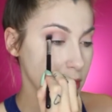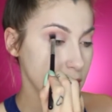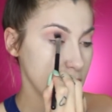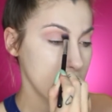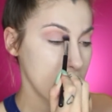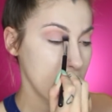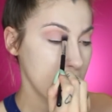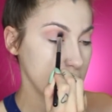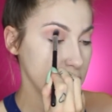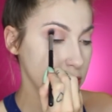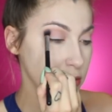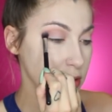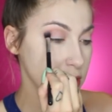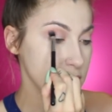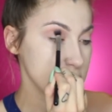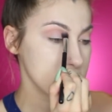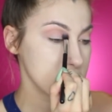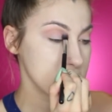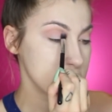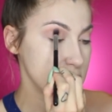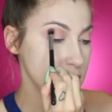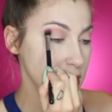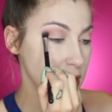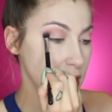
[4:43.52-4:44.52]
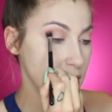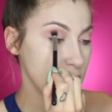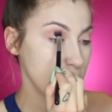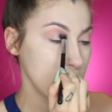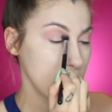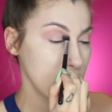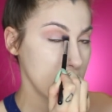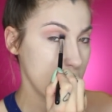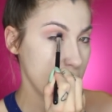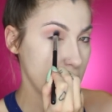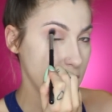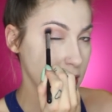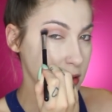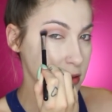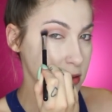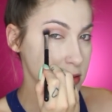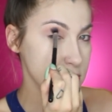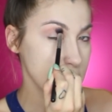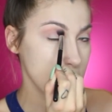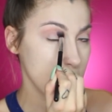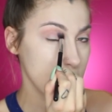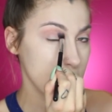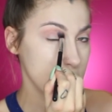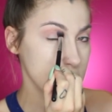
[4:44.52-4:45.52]
Now you can see that
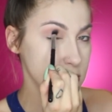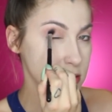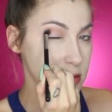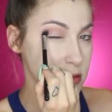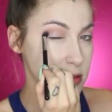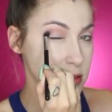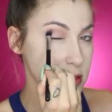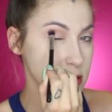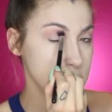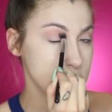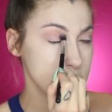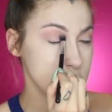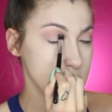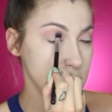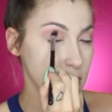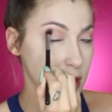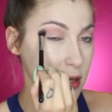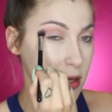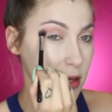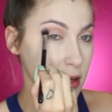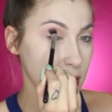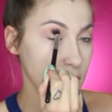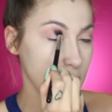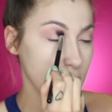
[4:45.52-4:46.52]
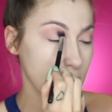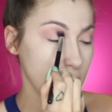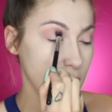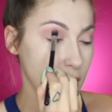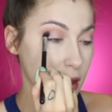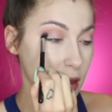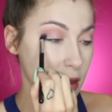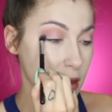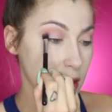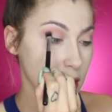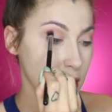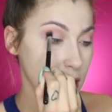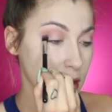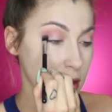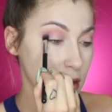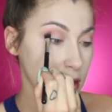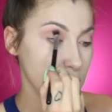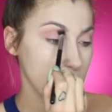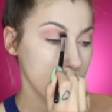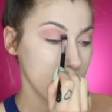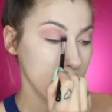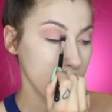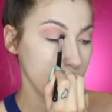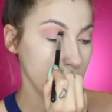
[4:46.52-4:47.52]
is deepening
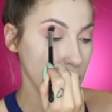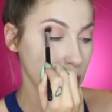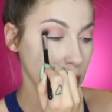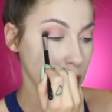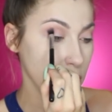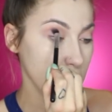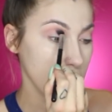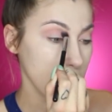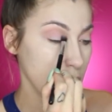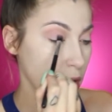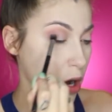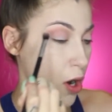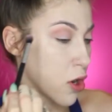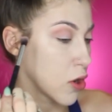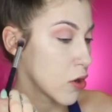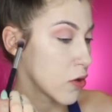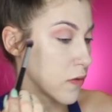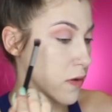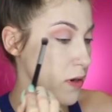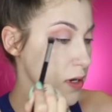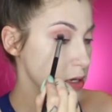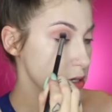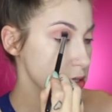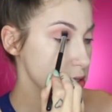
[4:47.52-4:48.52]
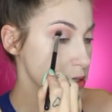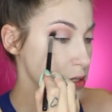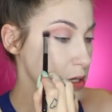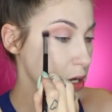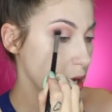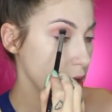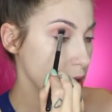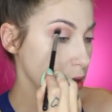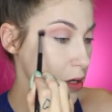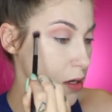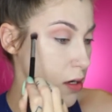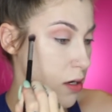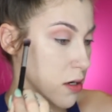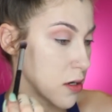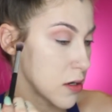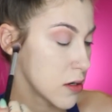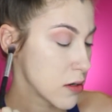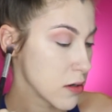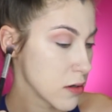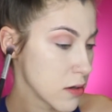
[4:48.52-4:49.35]
your crease color.